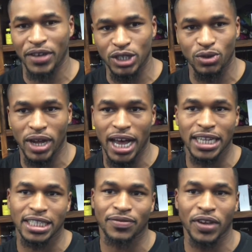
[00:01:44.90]
visual
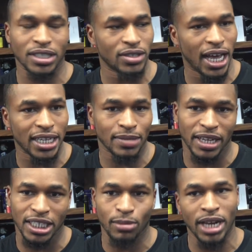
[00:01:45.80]
guy, just visualizing
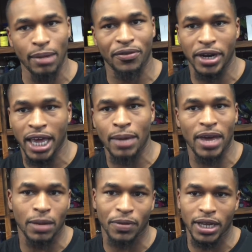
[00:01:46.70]
myself the night before the game,
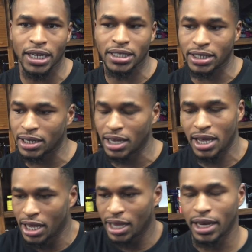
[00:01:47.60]
making plays, and
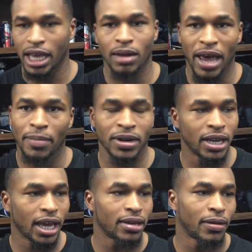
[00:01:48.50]
they end up happening in
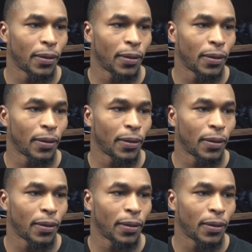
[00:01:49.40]
the game.